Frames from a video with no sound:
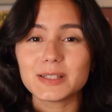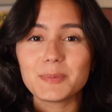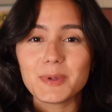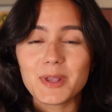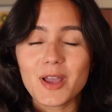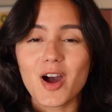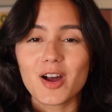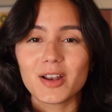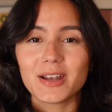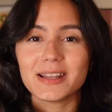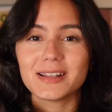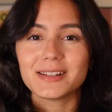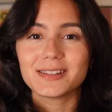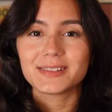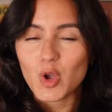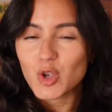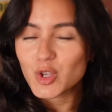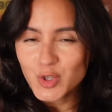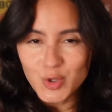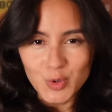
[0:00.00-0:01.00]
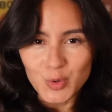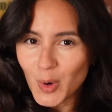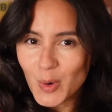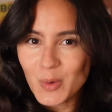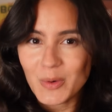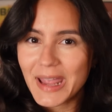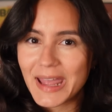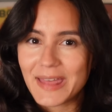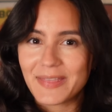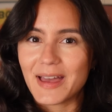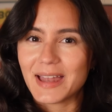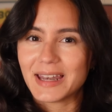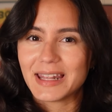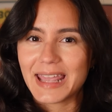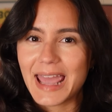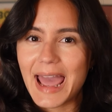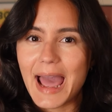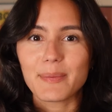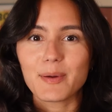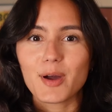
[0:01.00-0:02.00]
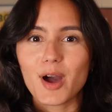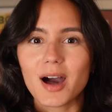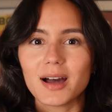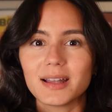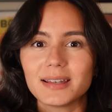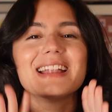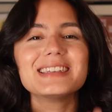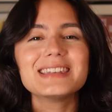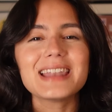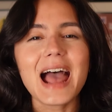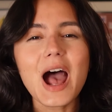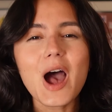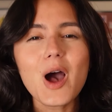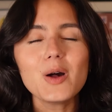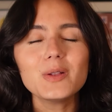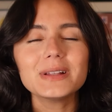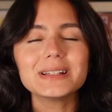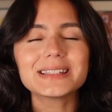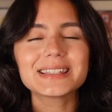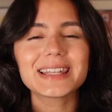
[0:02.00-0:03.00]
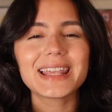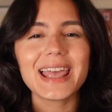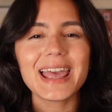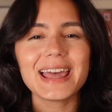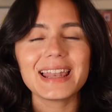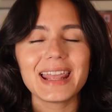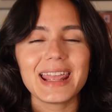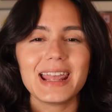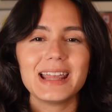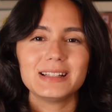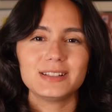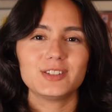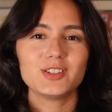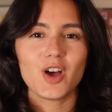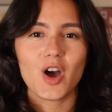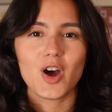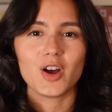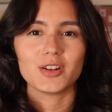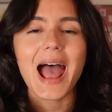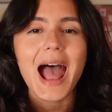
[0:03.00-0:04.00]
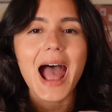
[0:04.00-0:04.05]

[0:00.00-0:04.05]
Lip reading: be honest, you don't get that in CapCut. Now let's get hands-on.